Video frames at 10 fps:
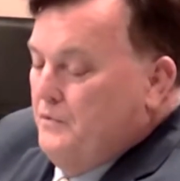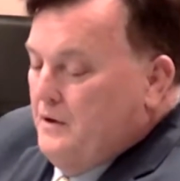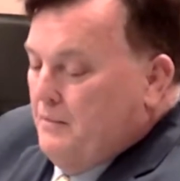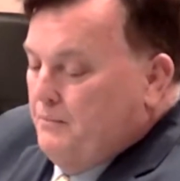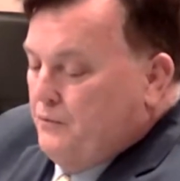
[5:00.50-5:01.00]

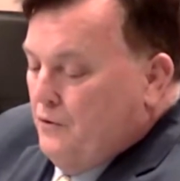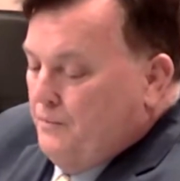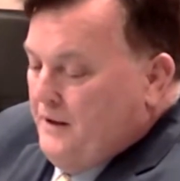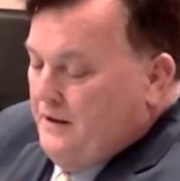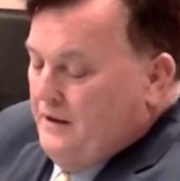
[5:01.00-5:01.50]

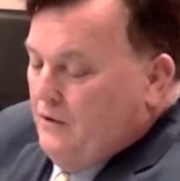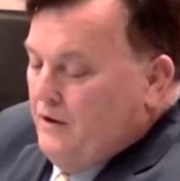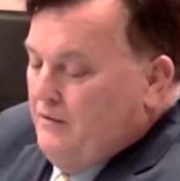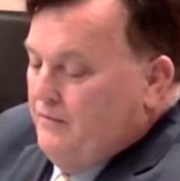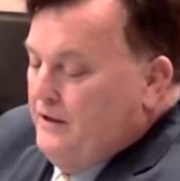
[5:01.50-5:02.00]
Appropriate, a
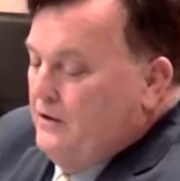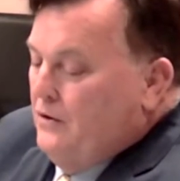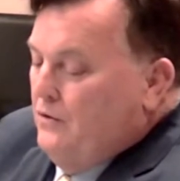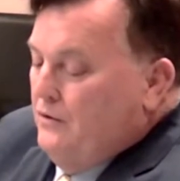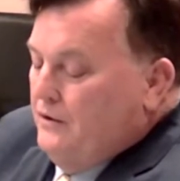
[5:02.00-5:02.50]
great
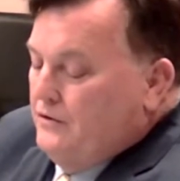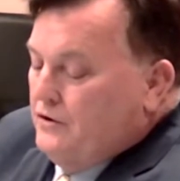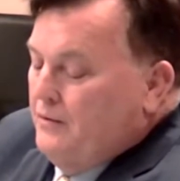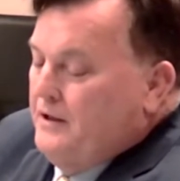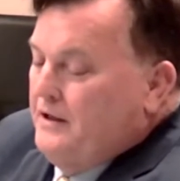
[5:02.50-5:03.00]
vehicle that's
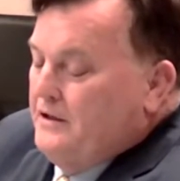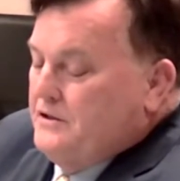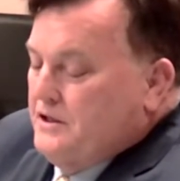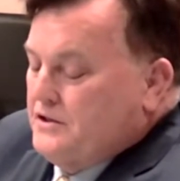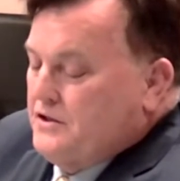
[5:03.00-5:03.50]
already in
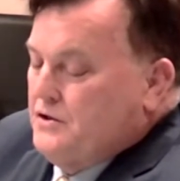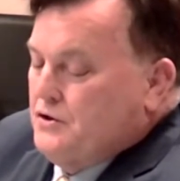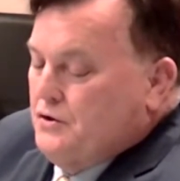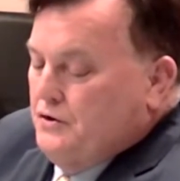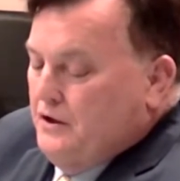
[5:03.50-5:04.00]

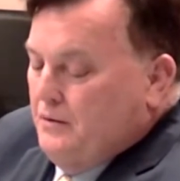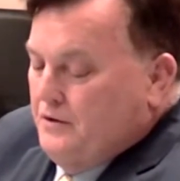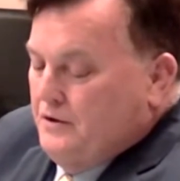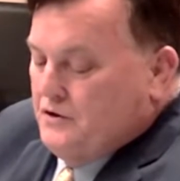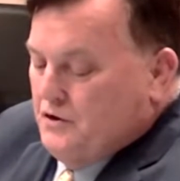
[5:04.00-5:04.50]
existence to deal
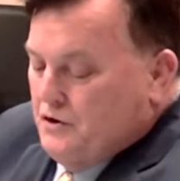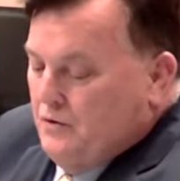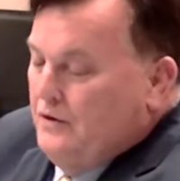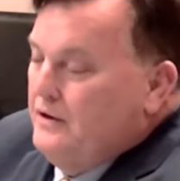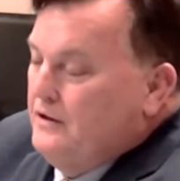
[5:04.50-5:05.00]
with
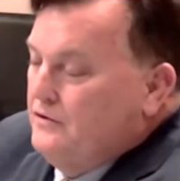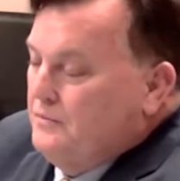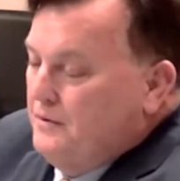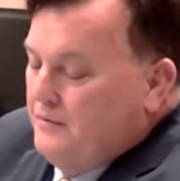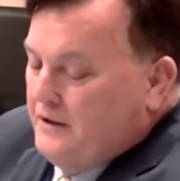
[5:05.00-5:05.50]
issue is the
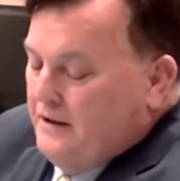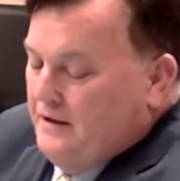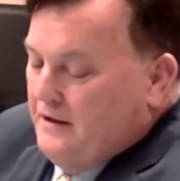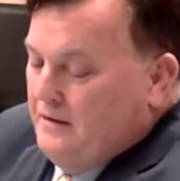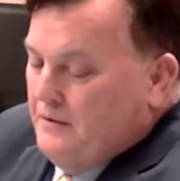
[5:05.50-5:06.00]
Plymouth
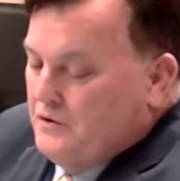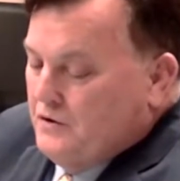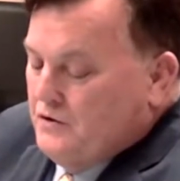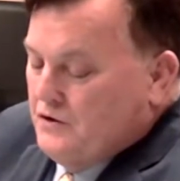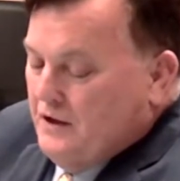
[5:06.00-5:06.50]
County
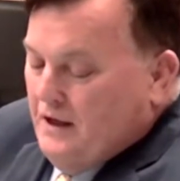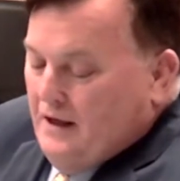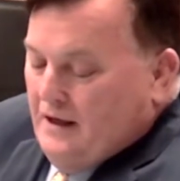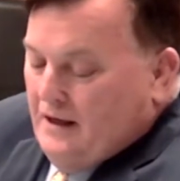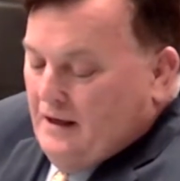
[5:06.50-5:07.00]
Commissioners.
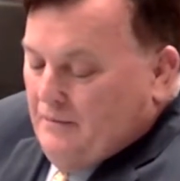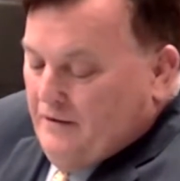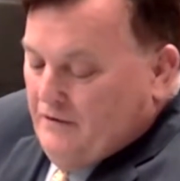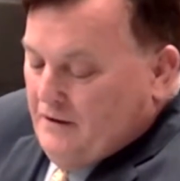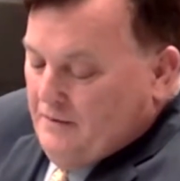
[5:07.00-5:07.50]
I
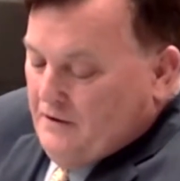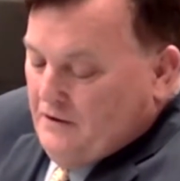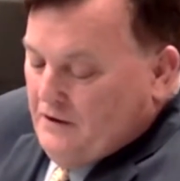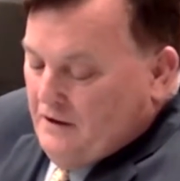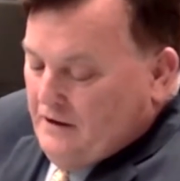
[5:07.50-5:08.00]
believe the
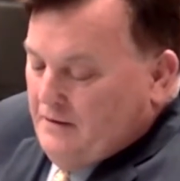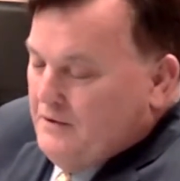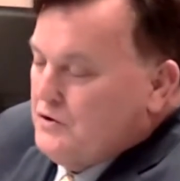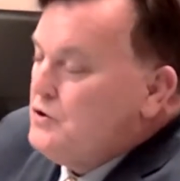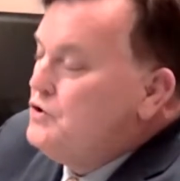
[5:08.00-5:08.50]
county
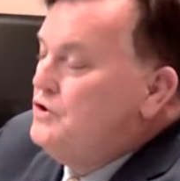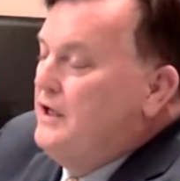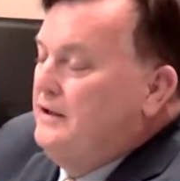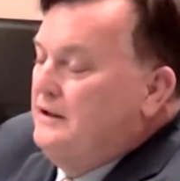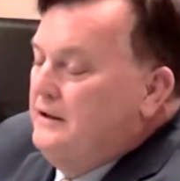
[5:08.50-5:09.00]
commissioners should
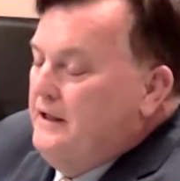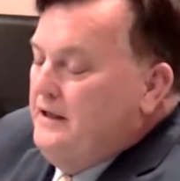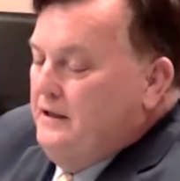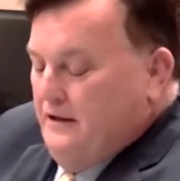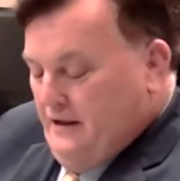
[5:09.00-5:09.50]
take the
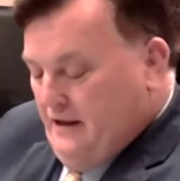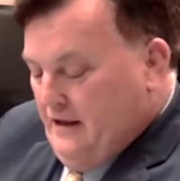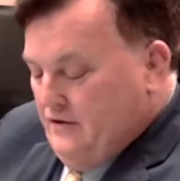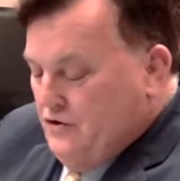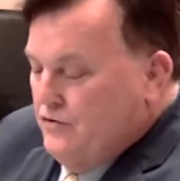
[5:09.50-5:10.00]
lead
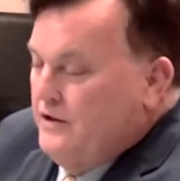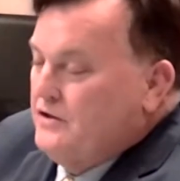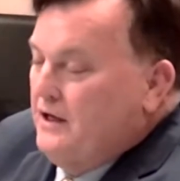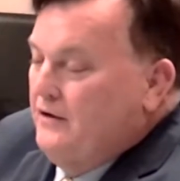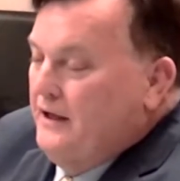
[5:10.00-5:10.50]
as a
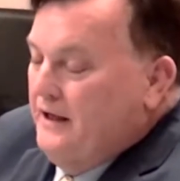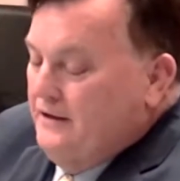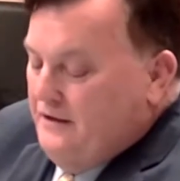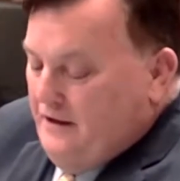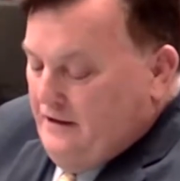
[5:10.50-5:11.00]
trans-county
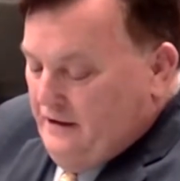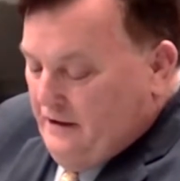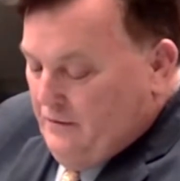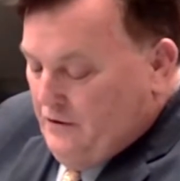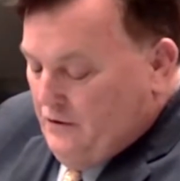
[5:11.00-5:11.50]
entity
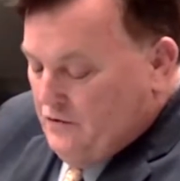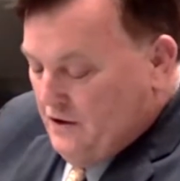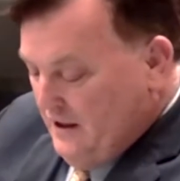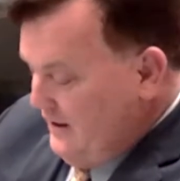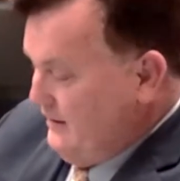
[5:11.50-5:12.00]
dealing with those.
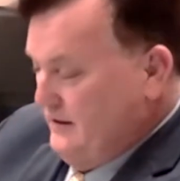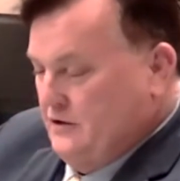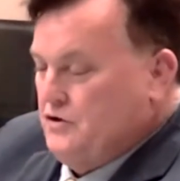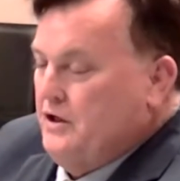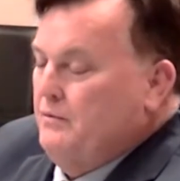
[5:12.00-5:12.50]
I'd like
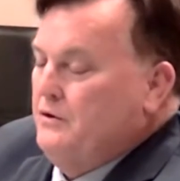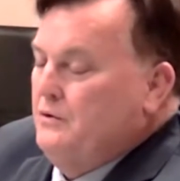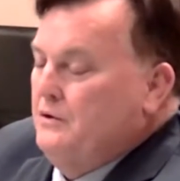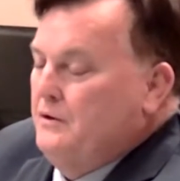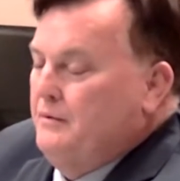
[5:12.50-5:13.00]
to share with you
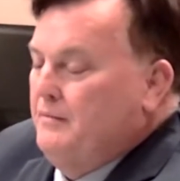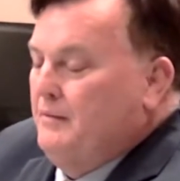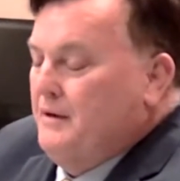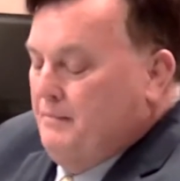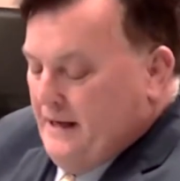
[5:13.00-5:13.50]
a little bit
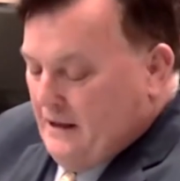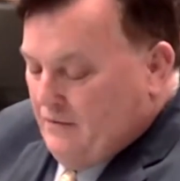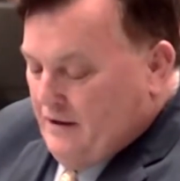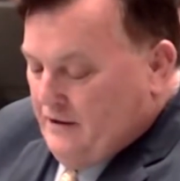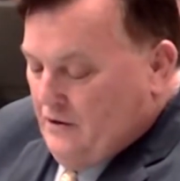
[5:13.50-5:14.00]
about my
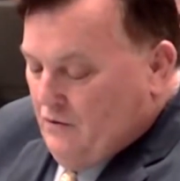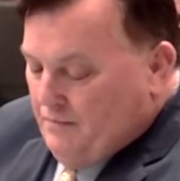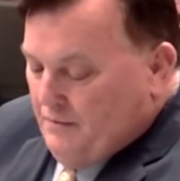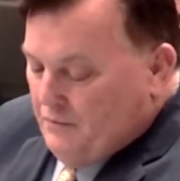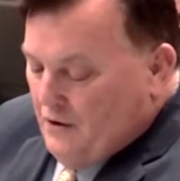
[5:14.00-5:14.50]
background. I grew
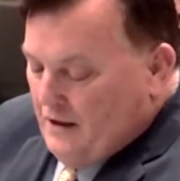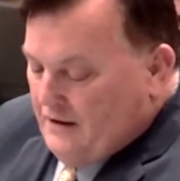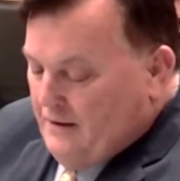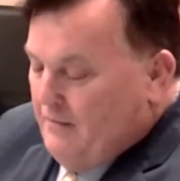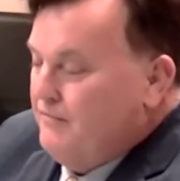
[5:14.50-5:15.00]
up in
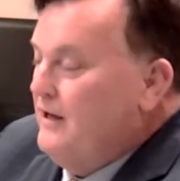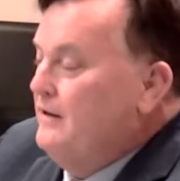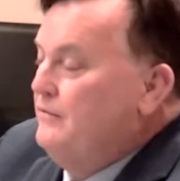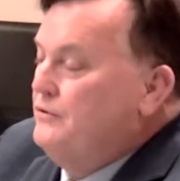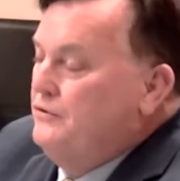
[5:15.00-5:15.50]
Brockton. I'm a
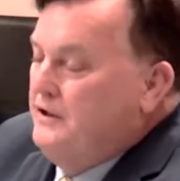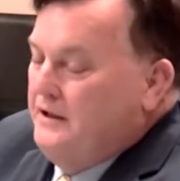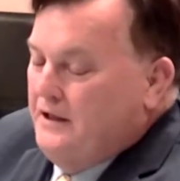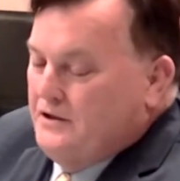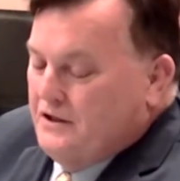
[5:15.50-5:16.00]
father of two
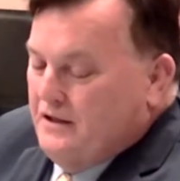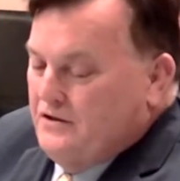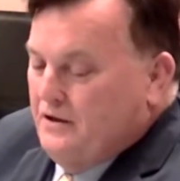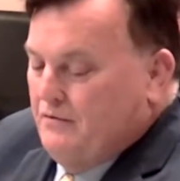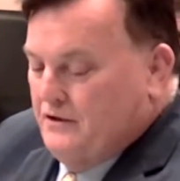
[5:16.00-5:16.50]
teenage
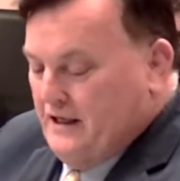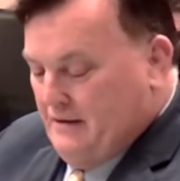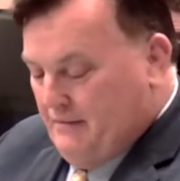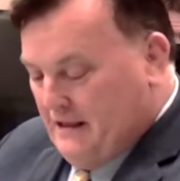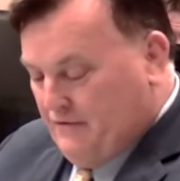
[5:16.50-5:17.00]
sons. I reside
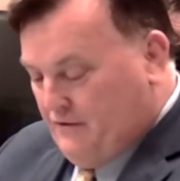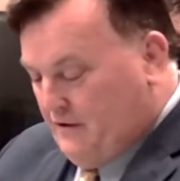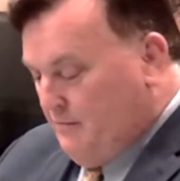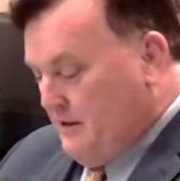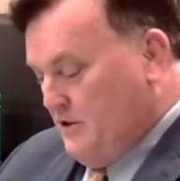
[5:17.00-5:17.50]
in
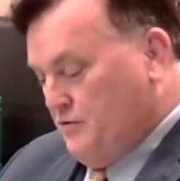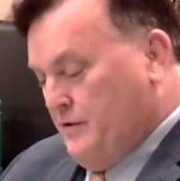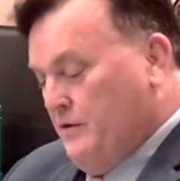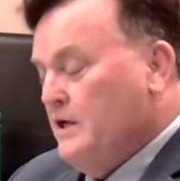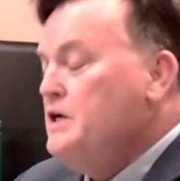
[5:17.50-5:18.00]

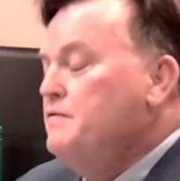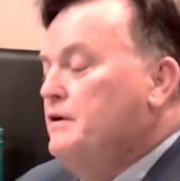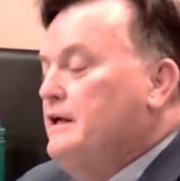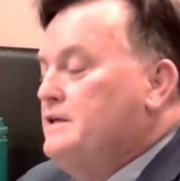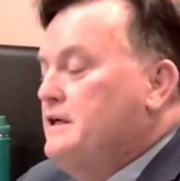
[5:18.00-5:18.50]
Marshfield. For the
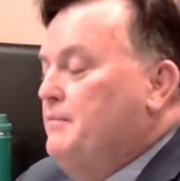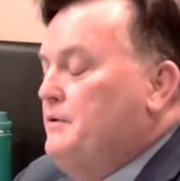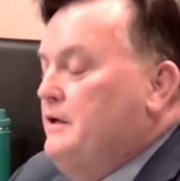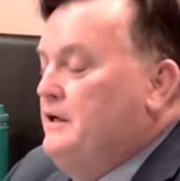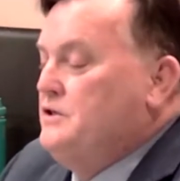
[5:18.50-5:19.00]
last couple
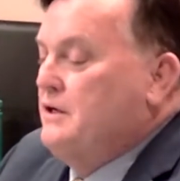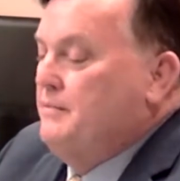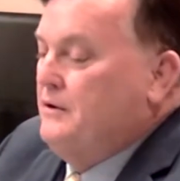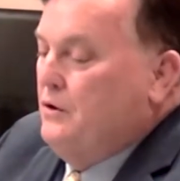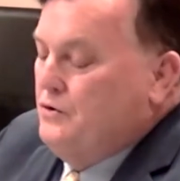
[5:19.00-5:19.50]
of years, I've
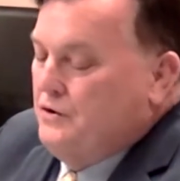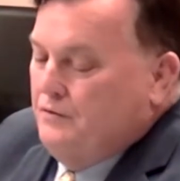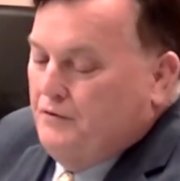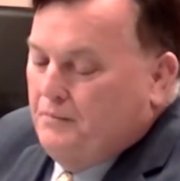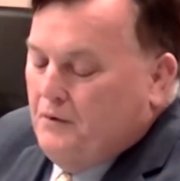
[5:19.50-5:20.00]
been coaching
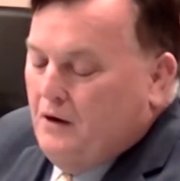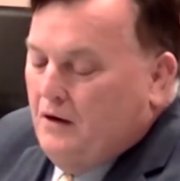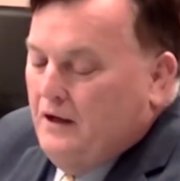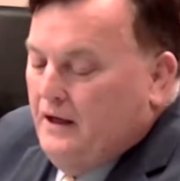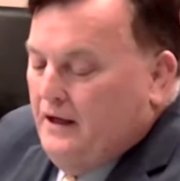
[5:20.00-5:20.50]

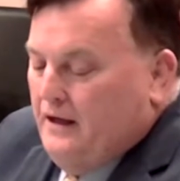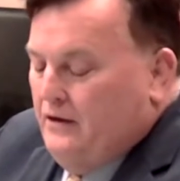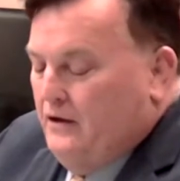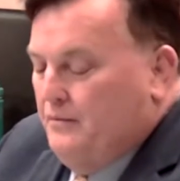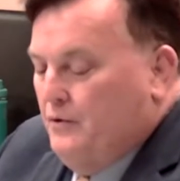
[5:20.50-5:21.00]
football
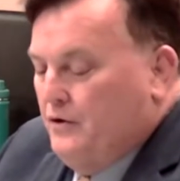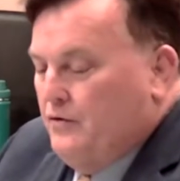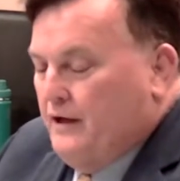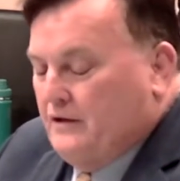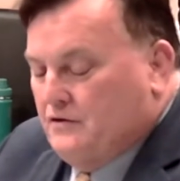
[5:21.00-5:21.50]
and on the board of
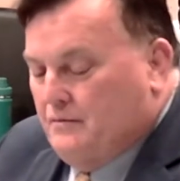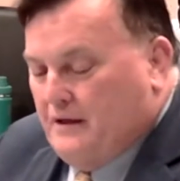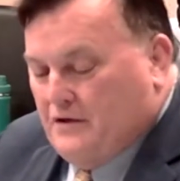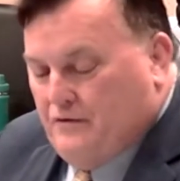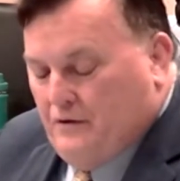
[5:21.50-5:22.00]
directors of
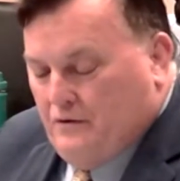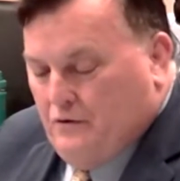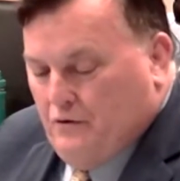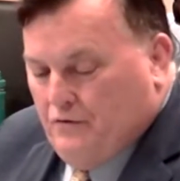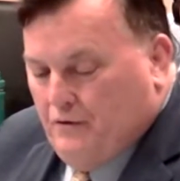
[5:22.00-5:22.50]
Marshfield
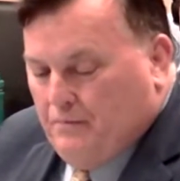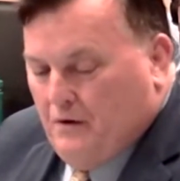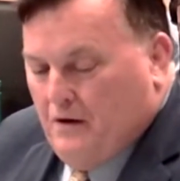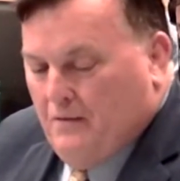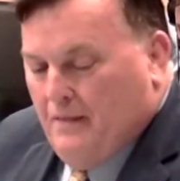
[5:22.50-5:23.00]
Youth
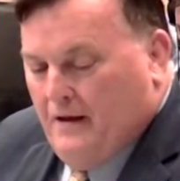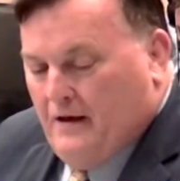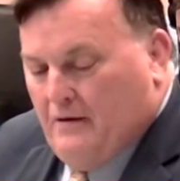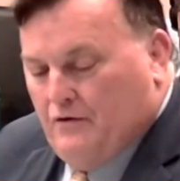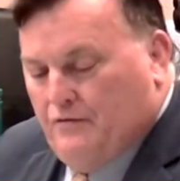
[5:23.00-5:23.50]
Football.
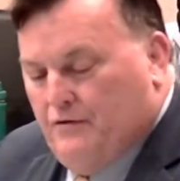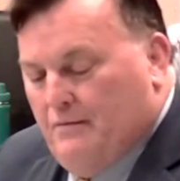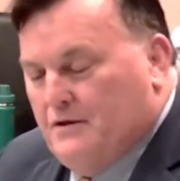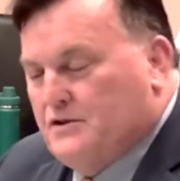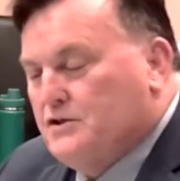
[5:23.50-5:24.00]
I was a
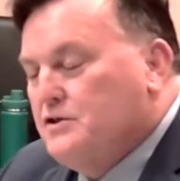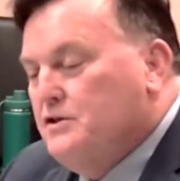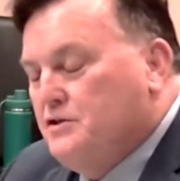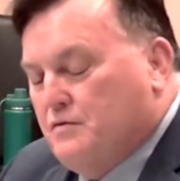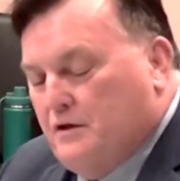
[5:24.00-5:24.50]
former
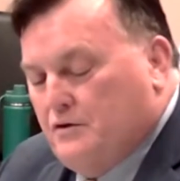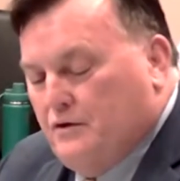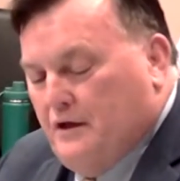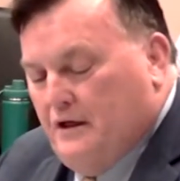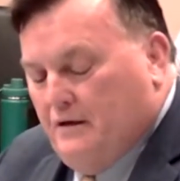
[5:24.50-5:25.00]
assistant district
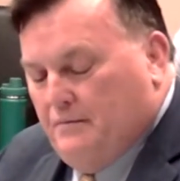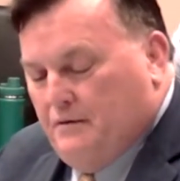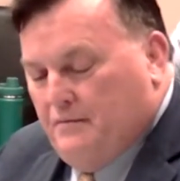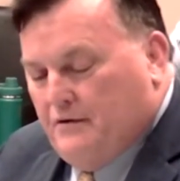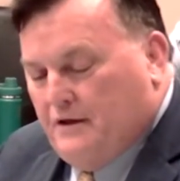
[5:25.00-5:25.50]
attorney here in
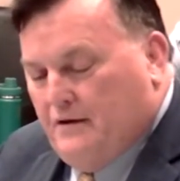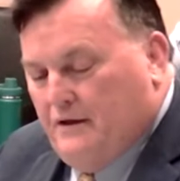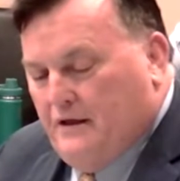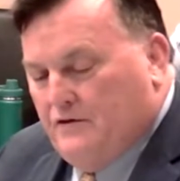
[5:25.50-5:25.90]
Plymouth County.